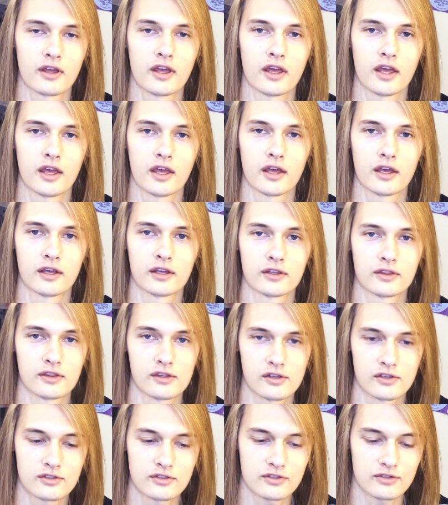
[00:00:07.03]
and
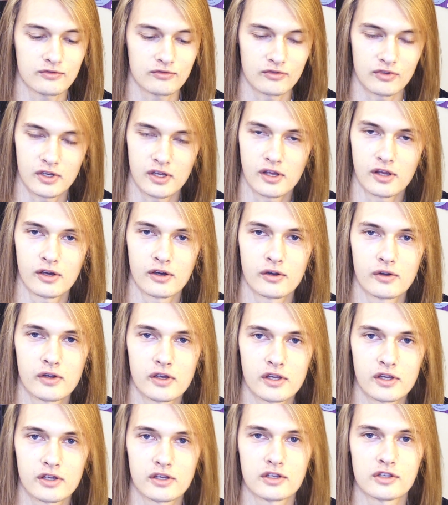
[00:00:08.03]
this video
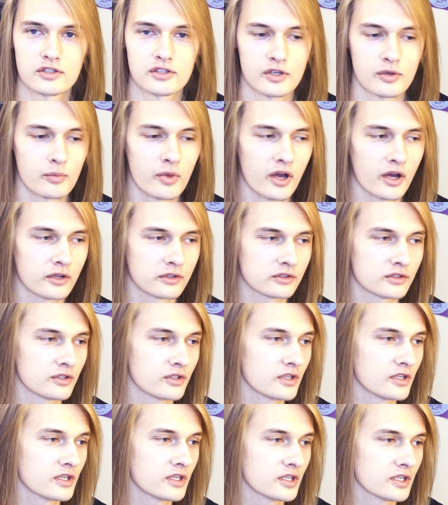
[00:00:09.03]
is about
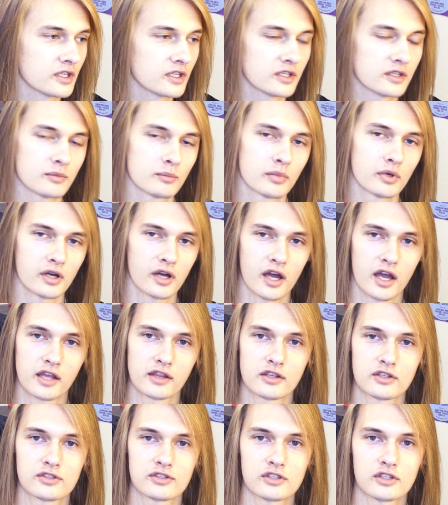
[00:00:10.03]
the
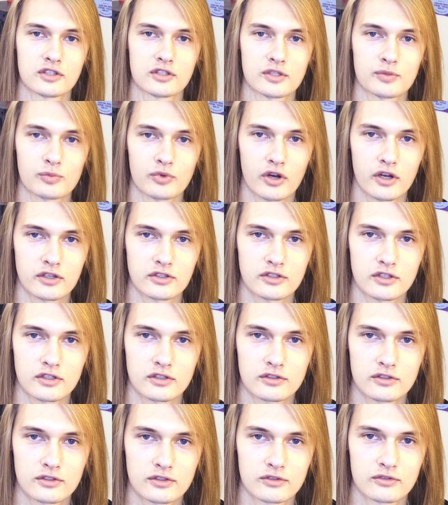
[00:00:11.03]
behind-the-scenes
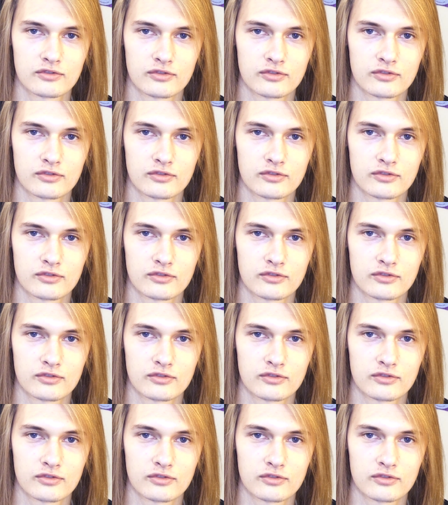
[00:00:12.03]
process